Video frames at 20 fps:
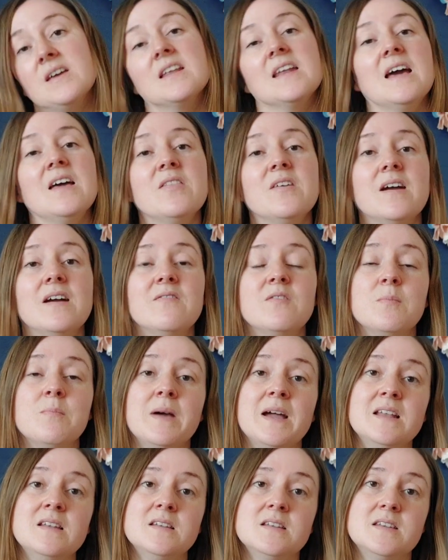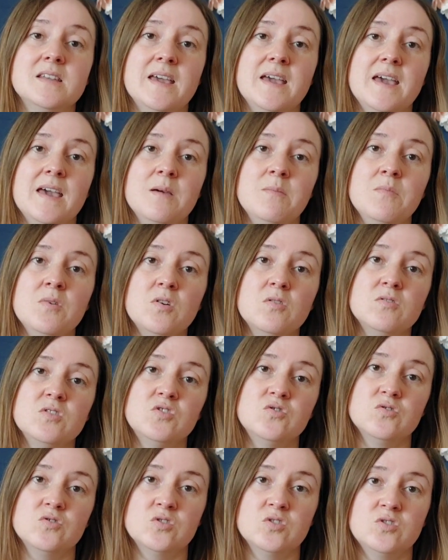you can either have a banded hem or a
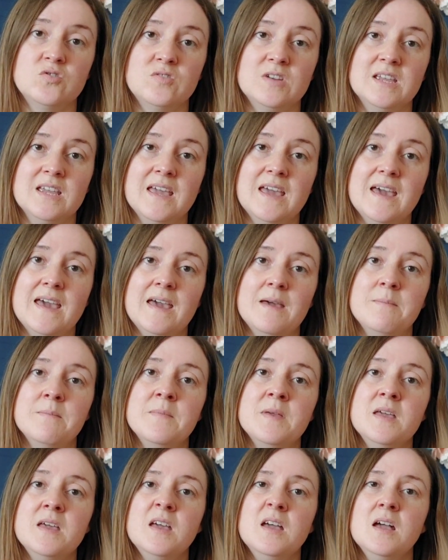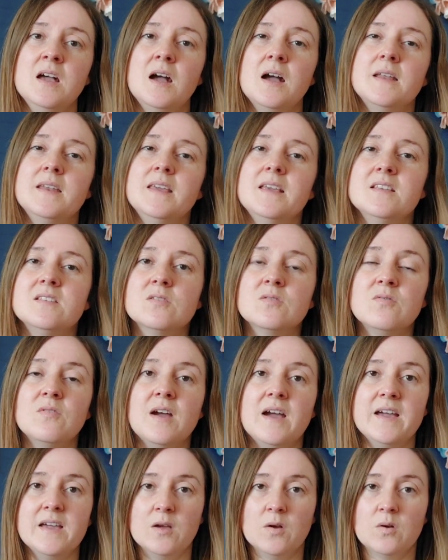drawstring hem, and it is
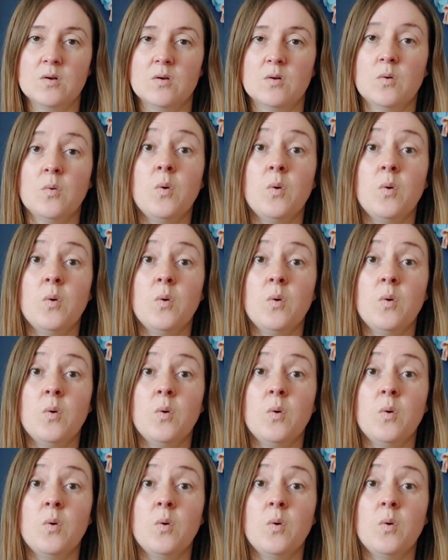quite